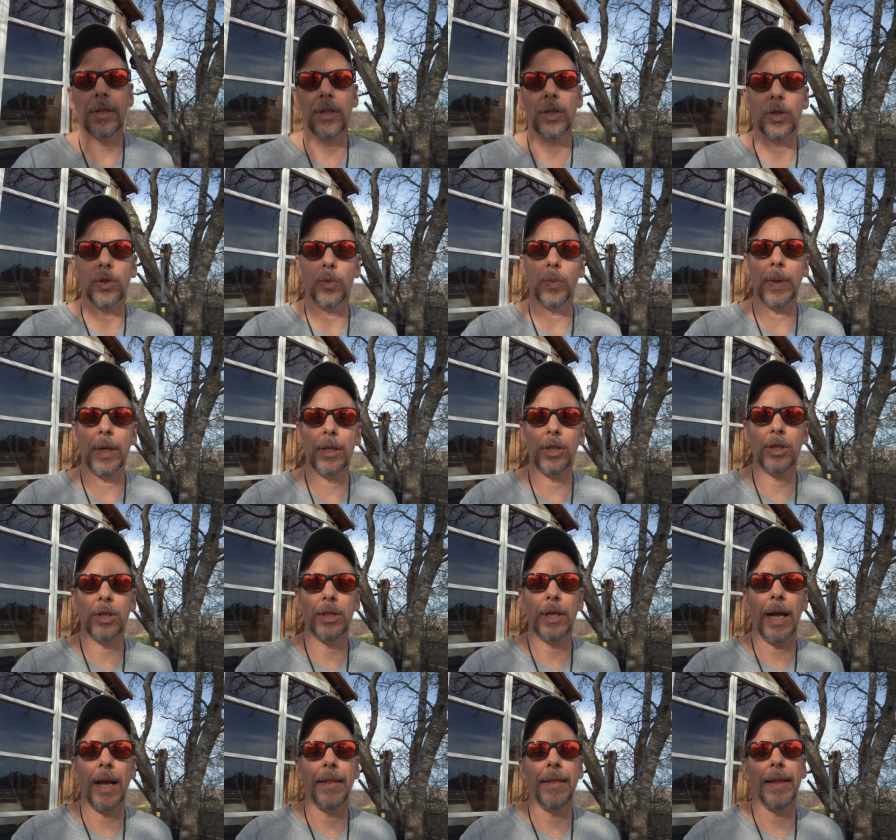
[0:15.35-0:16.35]
the
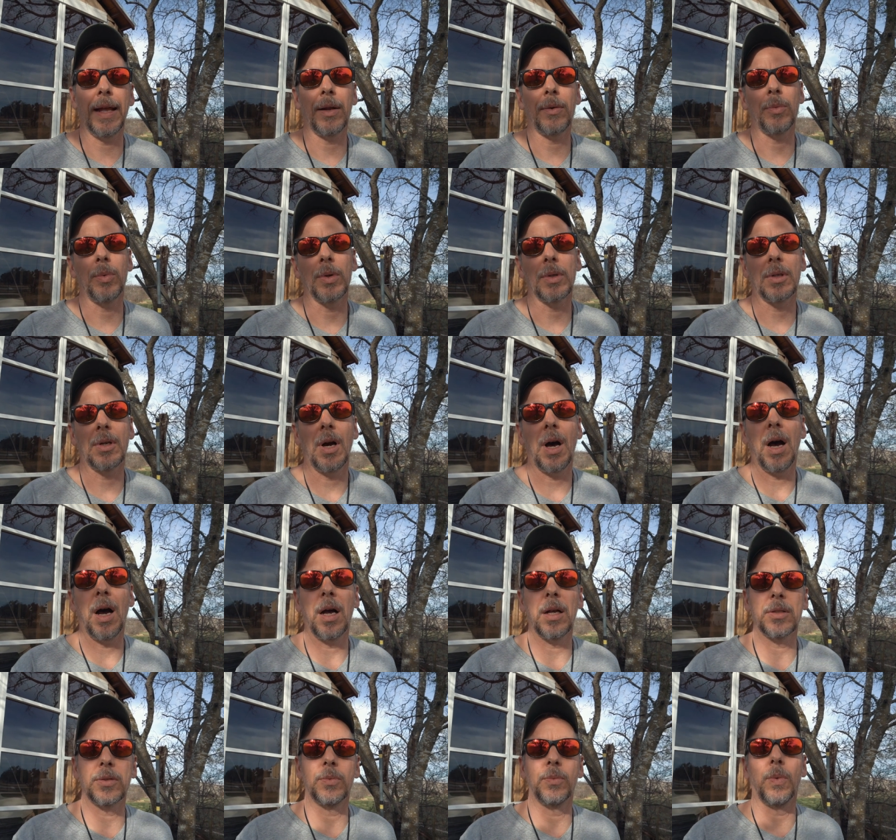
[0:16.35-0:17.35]
switch and that would
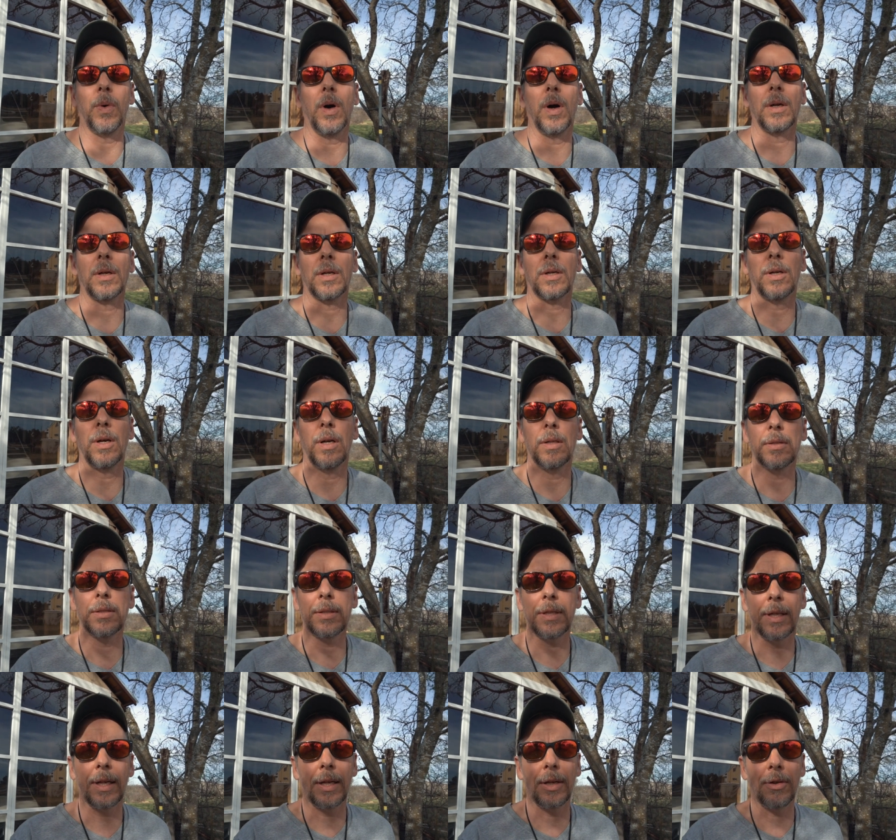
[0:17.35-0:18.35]
cause water
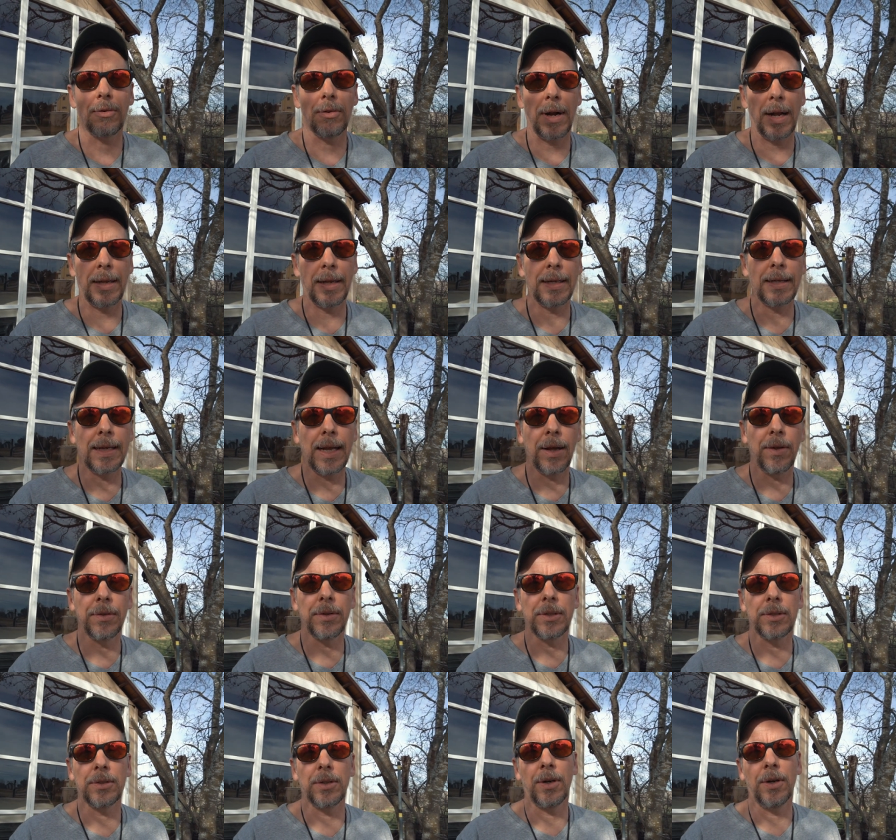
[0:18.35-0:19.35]
constantly running down
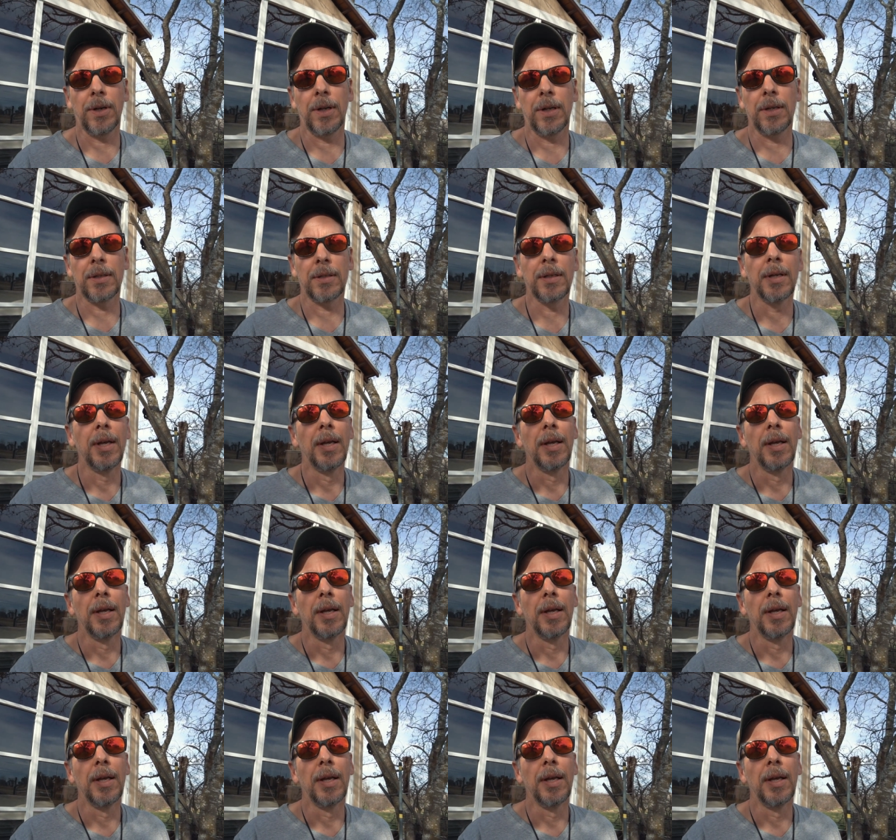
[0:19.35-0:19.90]
the toilet,